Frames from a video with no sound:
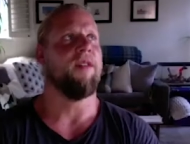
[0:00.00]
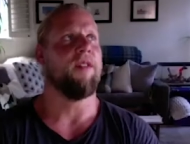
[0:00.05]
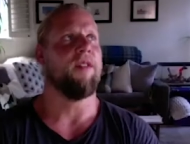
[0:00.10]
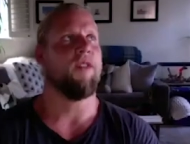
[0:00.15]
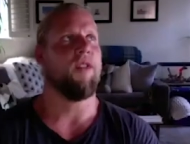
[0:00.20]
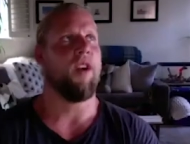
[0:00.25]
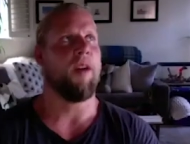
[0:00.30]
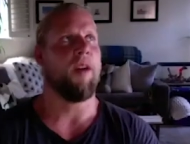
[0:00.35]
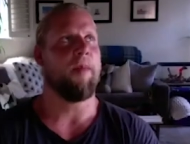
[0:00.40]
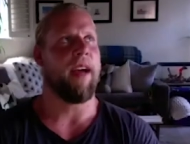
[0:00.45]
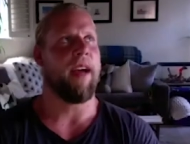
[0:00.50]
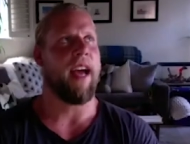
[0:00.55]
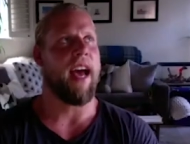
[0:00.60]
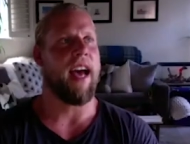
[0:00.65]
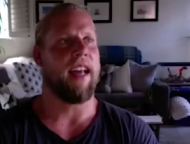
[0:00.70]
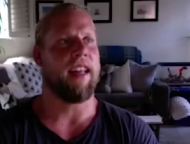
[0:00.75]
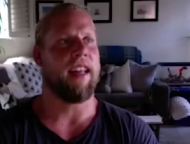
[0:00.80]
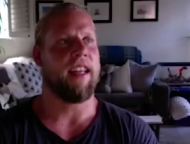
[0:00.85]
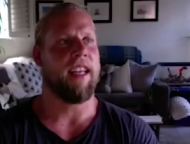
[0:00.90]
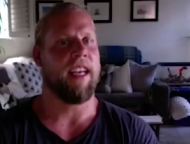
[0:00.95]
grew up an
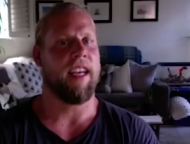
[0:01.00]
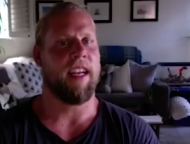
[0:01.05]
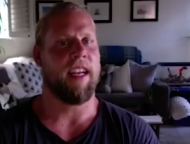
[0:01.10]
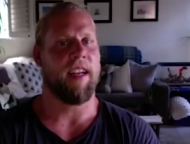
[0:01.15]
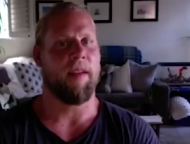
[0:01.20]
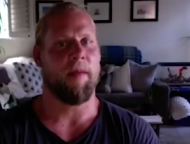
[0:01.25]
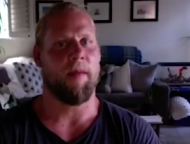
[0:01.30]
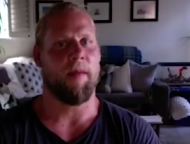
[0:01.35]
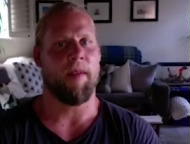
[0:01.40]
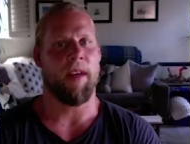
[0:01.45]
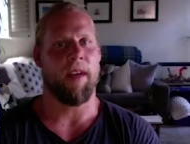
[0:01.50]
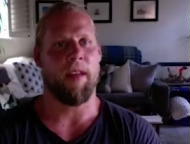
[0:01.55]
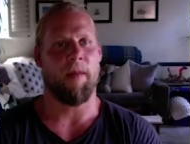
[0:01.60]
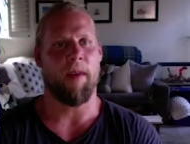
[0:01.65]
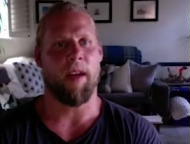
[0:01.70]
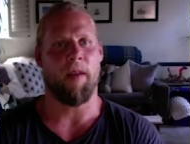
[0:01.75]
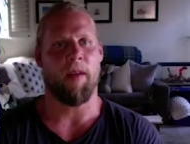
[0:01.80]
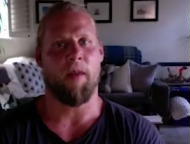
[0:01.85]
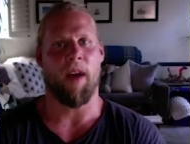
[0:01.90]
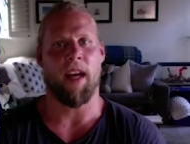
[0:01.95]
athlete in, in, the
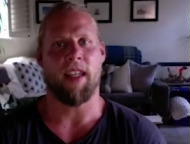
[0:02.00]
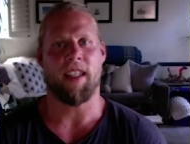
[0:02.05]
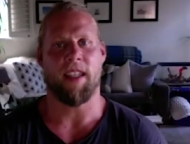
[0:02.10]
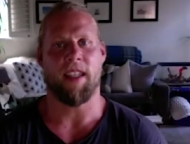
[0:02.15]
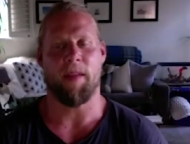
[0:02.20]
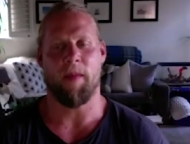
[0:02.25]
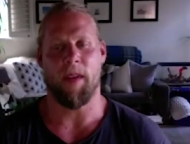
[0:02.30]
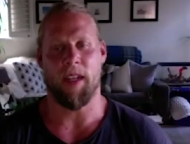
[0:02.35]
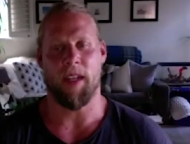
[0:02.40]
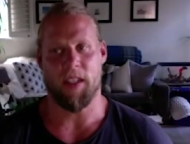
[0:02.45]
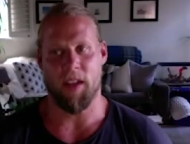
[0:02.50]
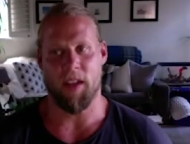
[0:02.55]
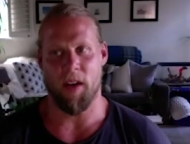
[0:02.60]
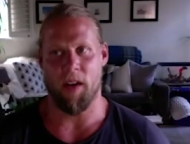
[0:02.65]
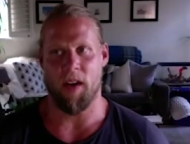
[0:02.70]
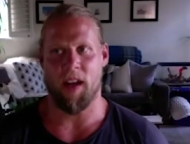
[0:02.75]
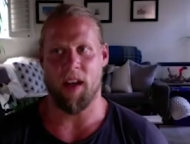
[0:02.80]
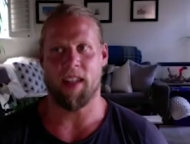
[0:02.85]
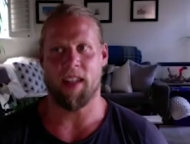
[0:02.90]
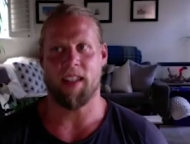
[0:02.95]
Midwest in
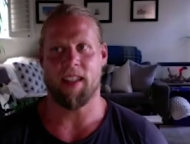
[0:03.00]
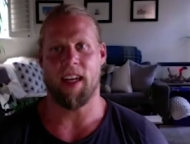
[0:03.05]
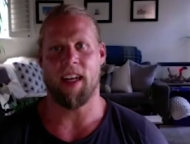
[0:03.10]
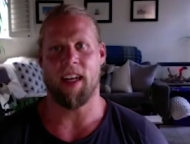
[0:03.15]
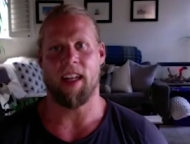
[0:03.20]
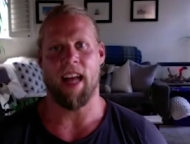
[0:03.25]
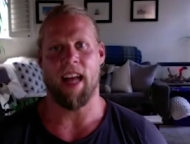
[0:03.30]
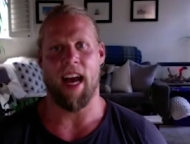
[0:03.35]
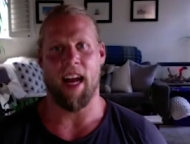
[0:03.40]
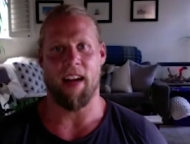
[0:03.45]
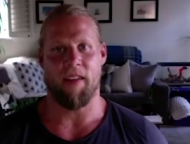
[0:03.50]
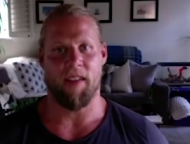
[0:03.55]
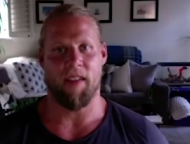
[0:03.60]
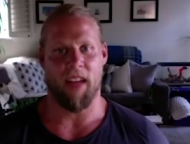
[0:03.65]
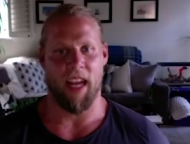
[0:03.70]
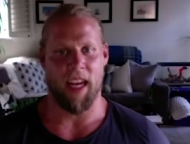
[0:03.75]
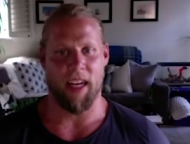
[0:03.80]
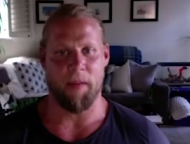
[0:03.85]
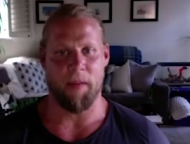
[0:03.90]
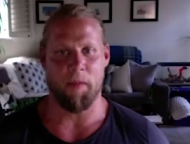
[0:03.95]
Minnesota. It's like a lot of
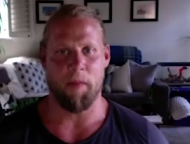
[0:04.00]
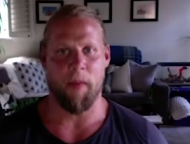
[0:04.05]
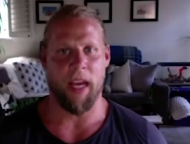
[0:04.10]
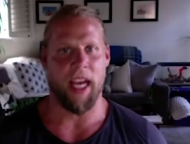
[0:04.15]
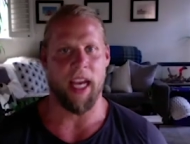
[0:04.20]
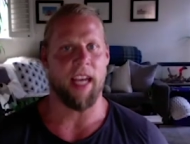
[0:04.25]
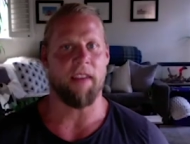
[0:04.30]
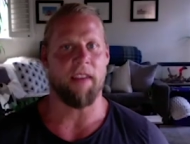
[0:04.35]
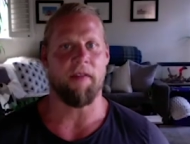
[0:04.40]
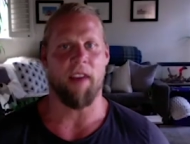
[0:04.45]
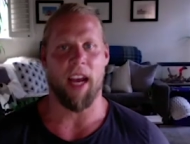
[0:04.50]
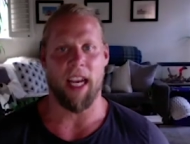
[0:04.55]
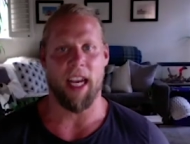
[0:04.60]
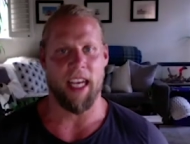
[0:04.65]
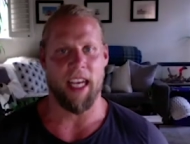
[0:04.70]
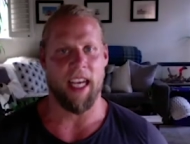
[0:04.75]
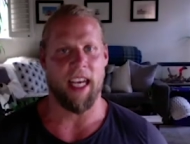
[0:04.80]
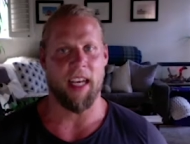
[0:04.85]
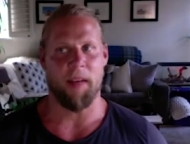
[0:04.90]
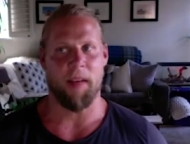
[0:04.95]
like big
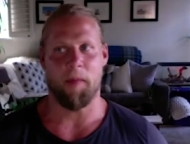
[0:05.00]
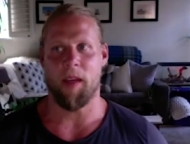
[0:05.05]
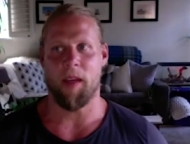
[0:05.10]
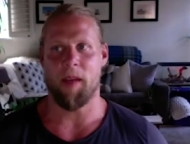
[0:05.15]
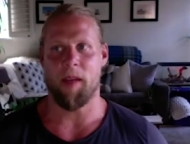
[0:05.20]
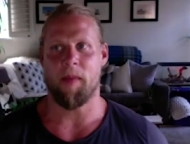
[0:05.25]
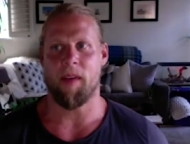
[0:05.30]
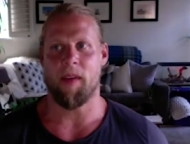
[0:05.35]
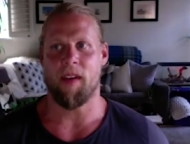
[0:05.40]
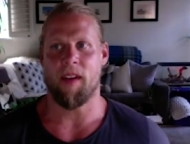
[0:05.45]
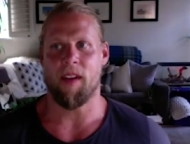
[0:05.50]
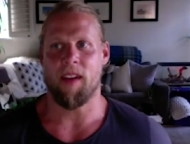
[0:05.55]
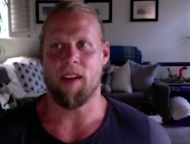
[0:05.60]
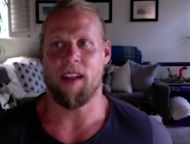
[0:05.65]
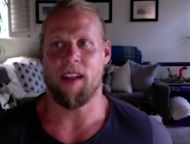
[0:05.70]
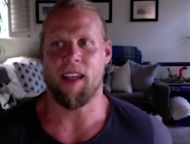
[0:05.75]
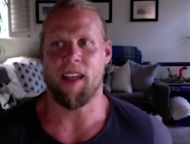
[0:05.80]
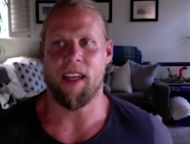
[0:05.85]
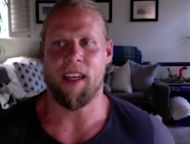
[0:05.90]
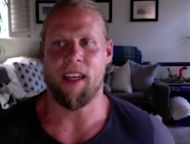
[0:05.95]
biking
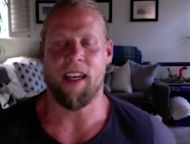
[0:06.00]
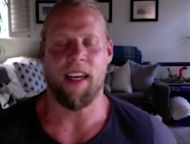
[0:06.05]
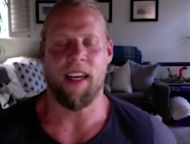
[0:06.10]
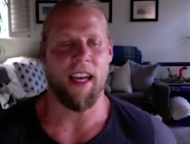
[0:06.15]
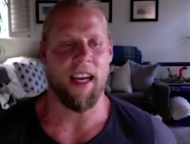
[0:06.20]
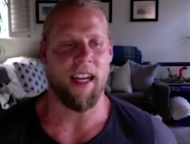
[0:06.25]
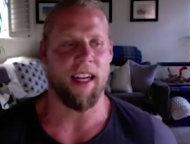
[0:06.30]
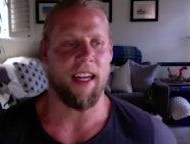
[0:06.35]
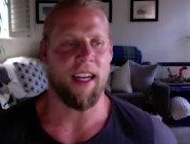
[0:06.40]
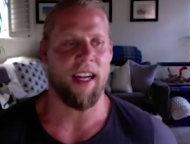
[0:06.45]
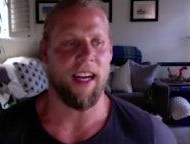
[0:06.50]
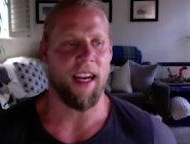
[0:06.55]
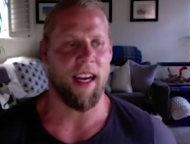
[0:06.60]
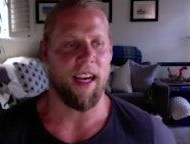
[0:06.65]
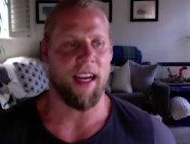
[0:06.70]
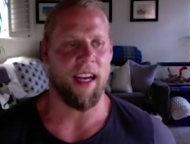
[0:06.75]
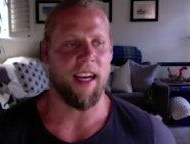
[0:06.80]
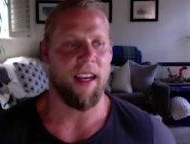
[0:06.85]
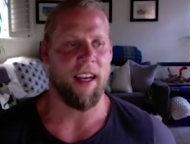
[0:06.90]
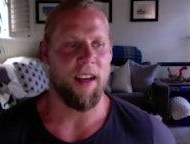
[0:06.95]
people and
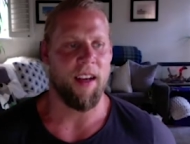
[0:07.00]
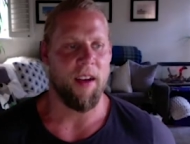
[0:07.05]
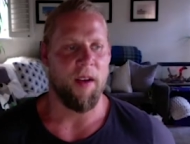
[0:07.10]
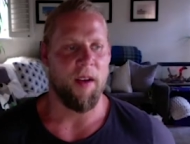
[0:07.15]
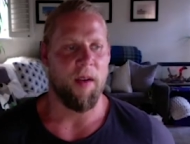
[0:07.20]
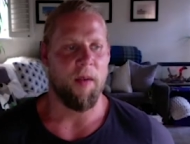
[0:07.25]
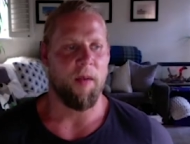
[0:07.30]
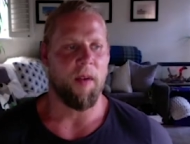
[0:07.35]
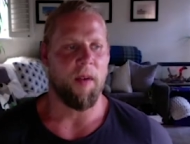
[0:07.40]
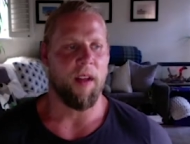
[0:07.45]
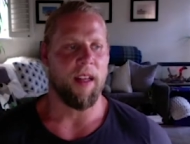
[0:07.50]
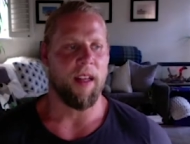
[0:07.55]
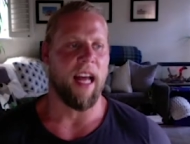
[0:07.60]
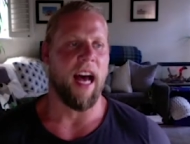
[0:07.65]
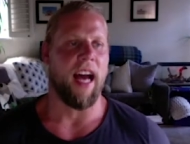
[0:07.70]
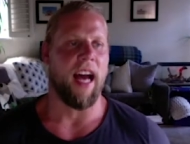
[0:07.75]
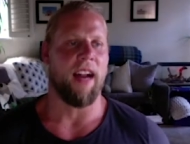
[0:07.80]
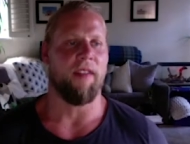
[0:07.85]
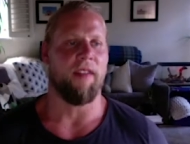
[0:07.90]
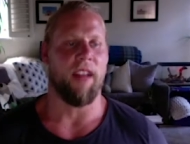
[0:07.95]
uh, a
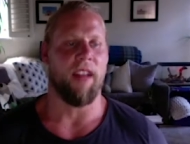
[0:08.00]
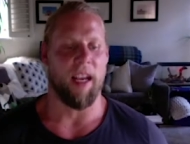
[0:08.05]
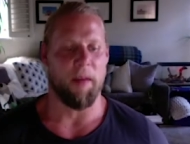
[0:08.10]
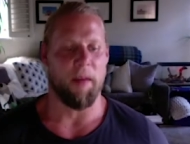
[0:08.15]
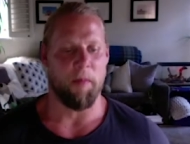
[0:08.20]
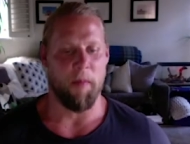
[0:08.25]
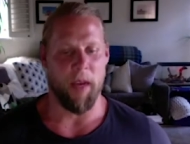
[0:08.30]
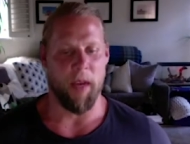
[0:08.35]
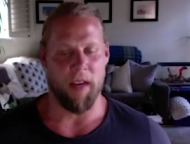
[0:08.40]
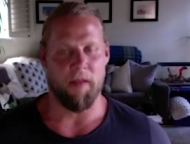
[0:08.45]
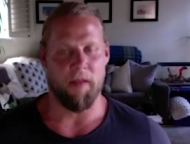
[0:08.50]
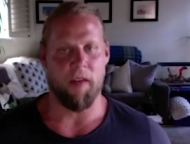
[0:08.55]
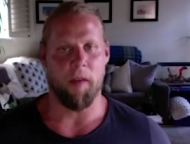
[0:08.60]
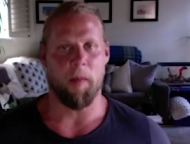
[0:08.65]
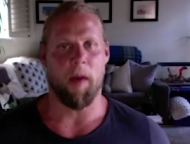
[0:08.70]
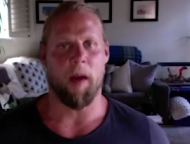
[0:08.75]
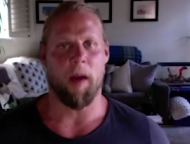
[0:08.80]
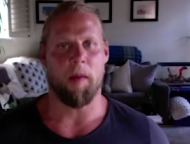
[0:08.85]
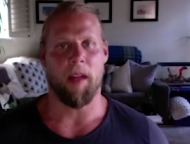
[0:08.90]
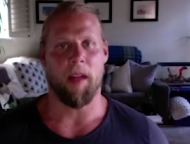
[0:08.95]
lot of like big
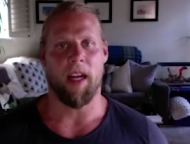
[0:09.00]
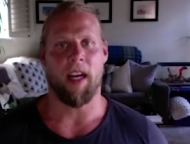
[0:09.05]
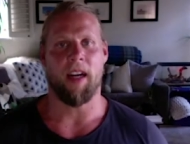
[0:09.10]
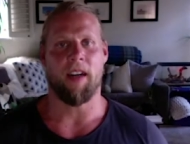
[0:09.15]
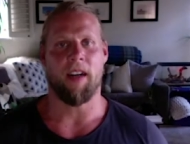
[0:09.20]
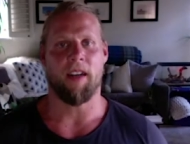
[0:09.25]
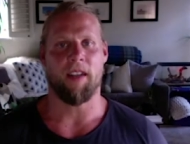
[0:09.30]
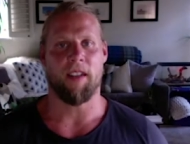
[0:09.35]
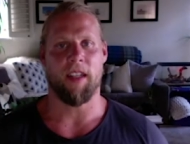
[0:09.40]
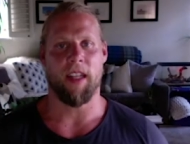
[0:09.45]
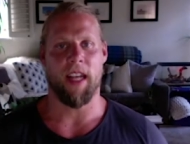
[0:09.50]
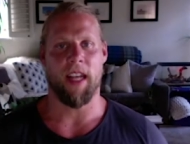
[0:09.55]
football players in the